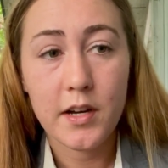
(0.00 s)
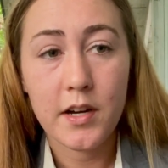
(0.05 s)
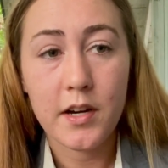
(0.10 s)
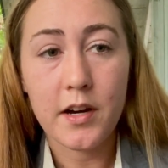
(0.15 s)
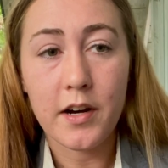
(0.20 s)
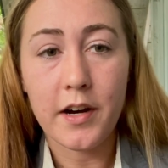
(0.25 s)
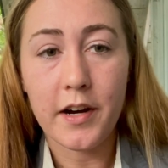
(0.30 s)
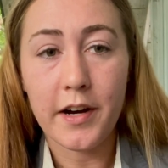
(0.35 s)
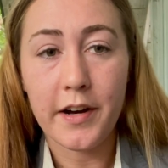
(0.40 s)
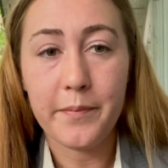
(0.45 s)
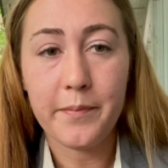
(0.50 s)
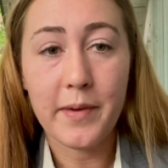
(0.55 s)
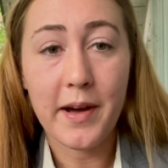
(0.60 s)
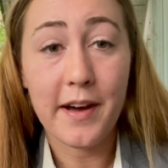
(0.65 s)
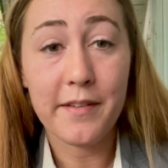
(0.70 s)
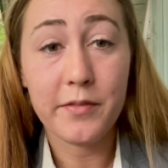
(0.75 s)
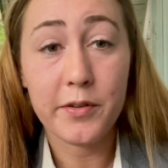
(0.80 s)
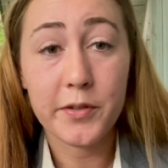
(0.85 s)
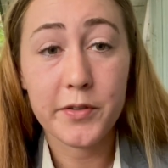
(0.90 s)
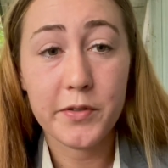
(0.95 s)
Um,
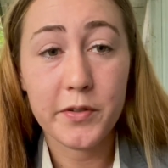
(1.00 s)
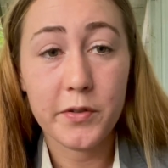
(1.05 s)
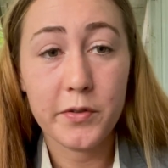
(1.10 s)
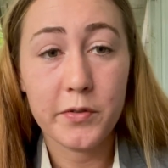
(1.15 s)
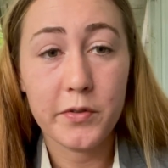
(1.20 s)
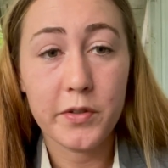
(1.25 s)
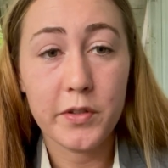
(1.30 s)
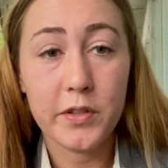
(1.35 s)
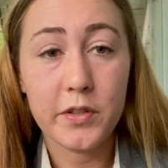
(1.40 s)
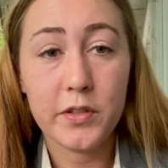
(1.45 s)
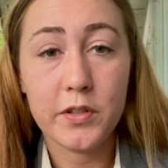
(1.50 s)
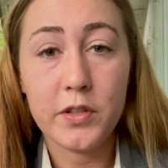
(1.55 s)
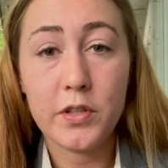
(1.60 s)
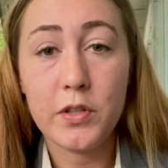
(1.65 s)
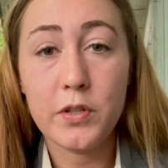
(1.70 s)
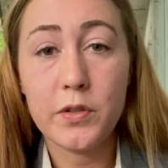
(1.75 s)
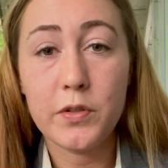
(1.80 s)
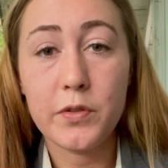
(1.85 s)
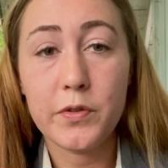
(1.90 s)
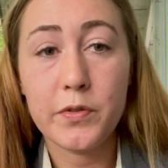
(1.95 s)
I've also
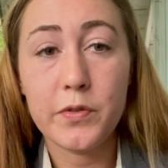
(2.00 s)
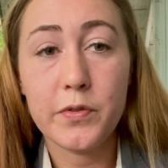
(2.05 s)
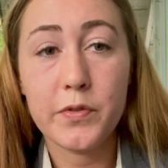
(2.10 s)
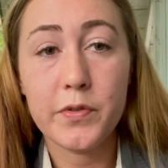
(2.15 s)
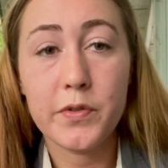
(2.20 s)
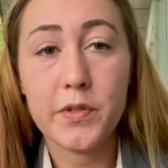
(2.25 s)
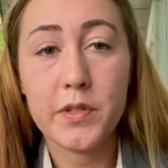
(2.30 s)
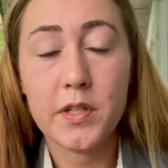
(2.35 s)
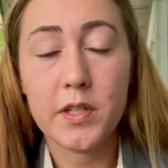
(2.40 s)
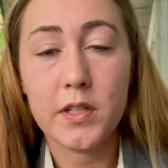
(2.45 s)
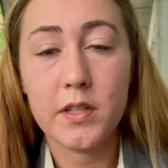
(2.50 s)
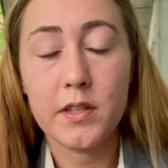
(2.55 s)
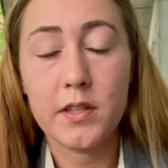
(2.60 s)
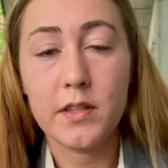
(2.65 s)
used